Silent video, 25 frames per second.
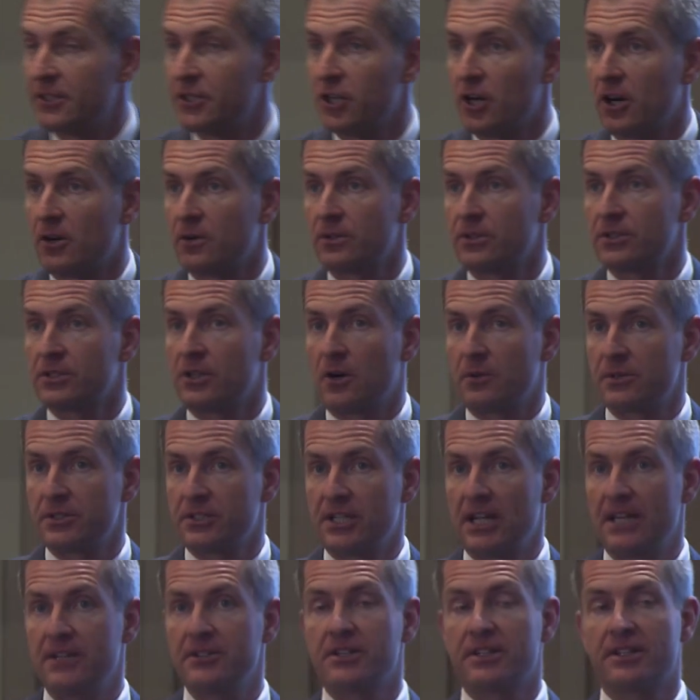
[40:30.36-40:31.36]
The star was
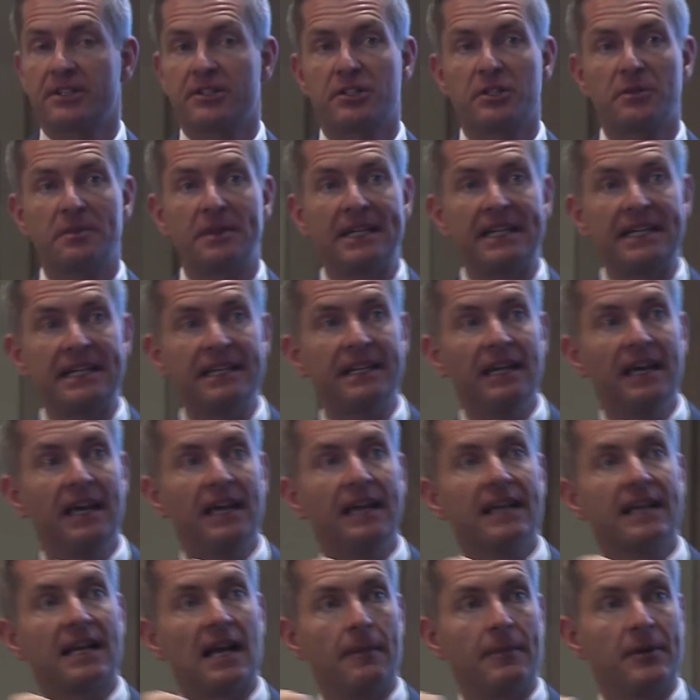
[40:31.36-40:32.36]
changing its speed,
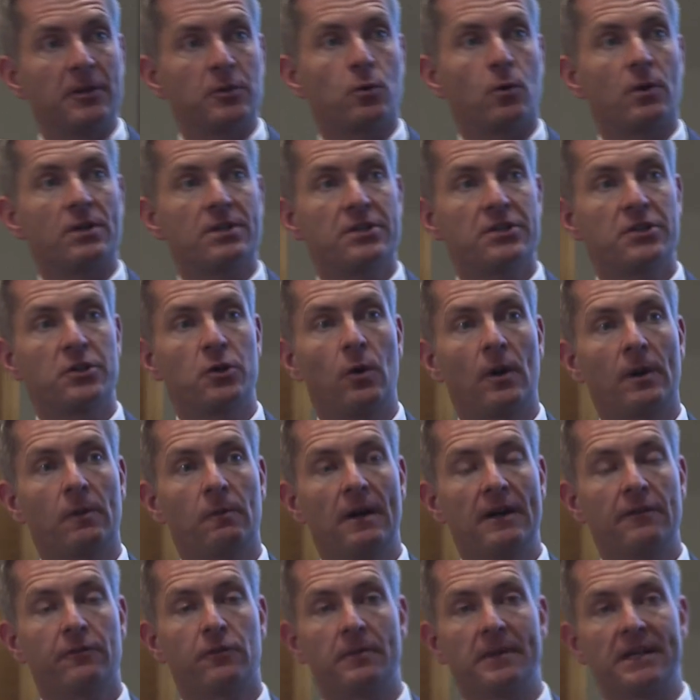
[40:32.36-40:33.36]
coming towards us and going
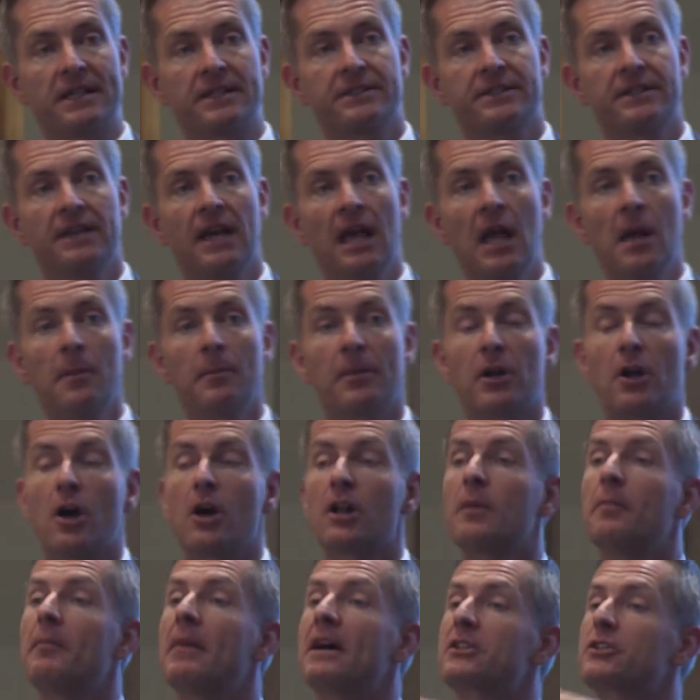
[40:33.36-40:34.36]
away from us, but
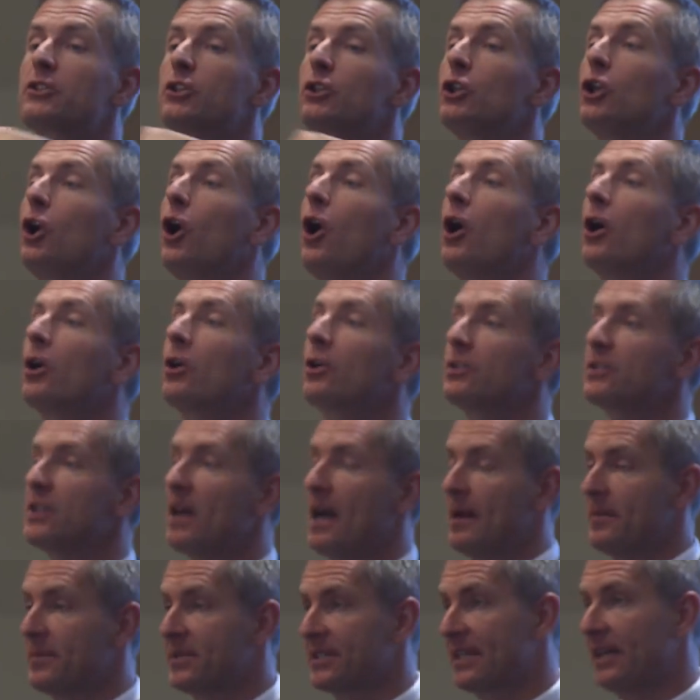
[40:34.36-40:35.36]
on a much longer
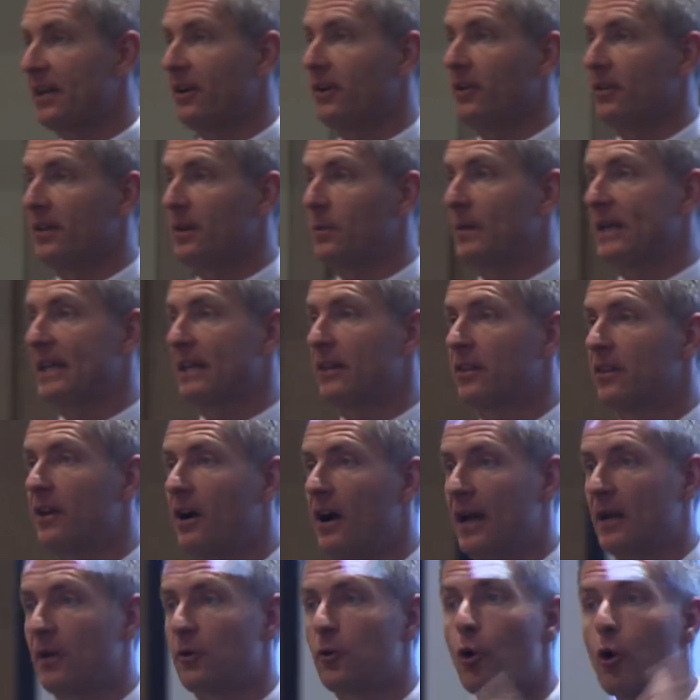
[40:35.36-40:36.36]
time scale than we had
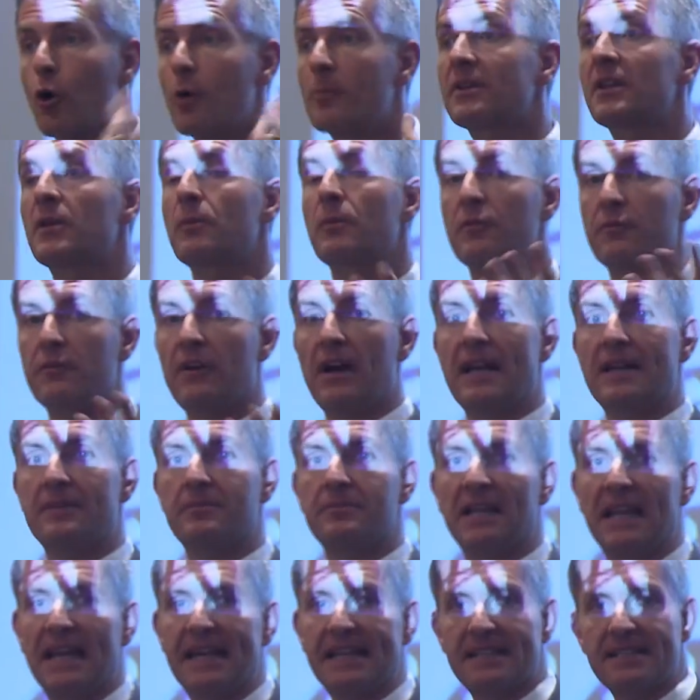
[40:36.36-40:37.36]
thought. Normally we
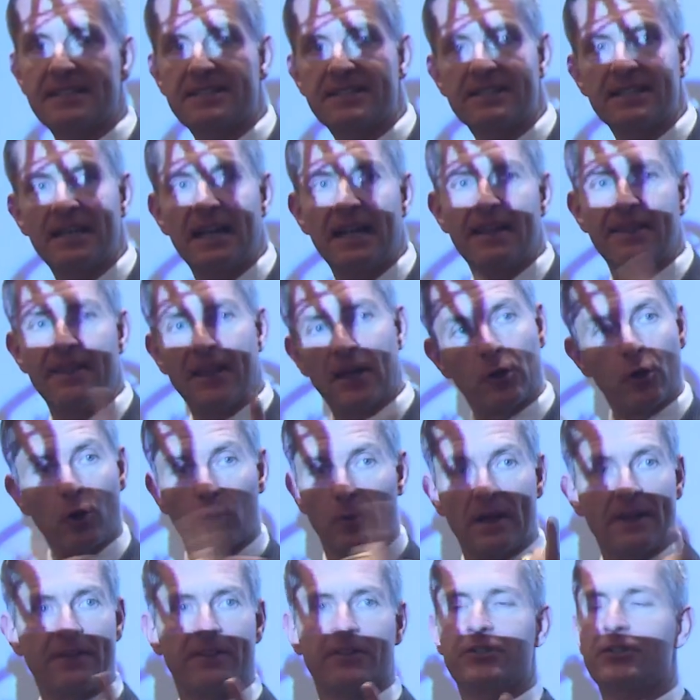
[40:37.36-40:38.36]
find planets that go
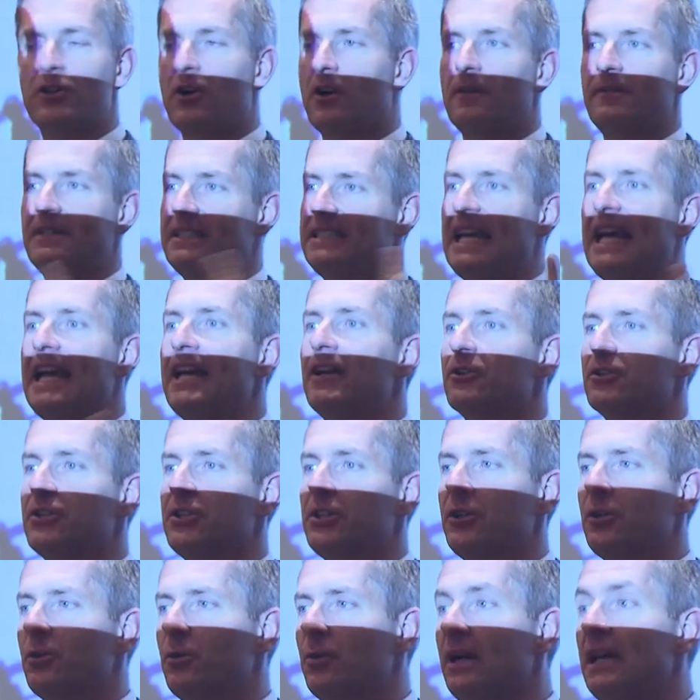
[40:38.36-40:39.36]
around the star every day or
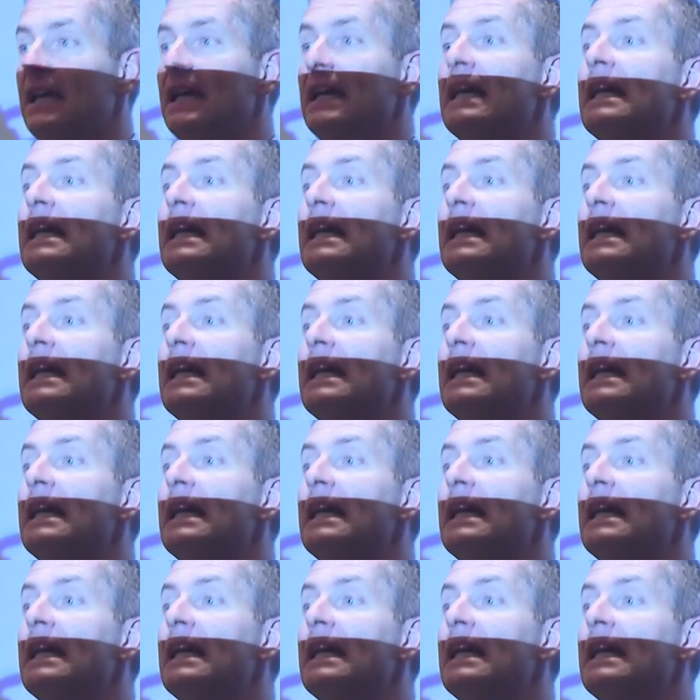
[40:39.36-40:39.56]
two.